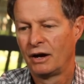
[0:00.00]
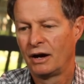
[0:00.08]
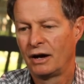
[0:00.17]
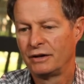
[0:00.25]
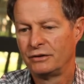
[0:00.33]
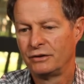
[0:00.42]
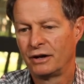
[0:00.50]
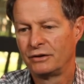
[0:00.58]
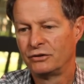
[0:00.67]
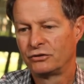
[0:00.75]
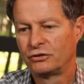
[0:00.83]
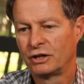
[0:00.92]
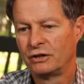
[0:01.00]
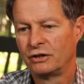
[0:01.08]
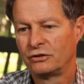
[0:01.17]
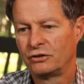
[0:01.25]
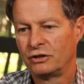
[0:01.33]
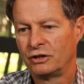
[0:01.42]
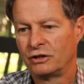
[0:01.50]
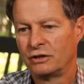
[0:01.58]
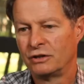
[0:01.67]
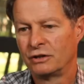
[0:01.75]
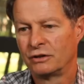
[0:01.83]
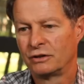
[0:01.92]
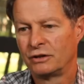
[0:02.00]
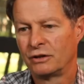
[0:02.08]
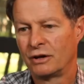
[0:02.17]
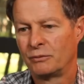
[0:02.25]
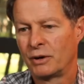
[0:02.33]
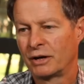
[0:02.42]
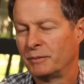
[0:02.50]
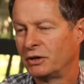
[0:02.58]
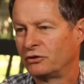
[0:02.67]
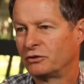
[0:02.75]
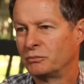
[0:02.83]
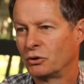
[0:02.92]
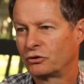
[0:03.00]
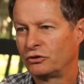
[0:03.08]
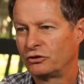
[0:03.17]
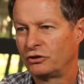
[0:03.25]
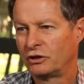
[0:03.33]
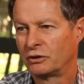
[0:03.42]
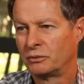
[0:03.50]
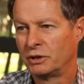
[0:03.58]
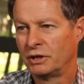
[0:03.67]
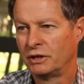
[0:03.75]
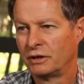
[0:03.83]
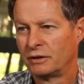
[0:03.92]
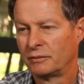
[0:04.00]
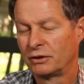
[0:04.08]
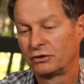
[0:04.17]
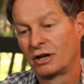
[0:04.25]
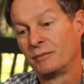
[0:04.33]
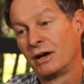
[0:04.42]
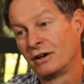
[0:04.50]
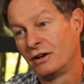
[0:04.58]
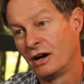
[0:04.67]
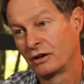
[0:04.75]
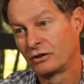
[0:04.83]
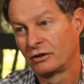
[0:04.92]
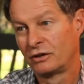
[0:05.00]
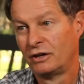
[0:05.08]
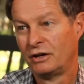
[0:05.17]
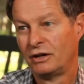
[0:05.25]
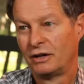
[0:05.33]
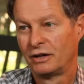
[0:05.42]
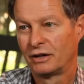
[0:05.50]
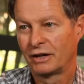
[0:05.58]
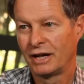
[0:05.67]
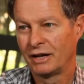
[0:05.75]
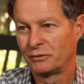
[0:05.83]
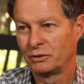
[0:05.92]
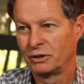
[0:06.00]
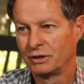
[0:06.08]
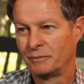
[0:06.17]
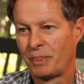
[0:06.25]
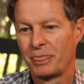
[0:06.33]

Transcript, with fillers: I, I just said that she needed to, you know, I recommended some books that she could read. I said, I'm not a doctor, I can't really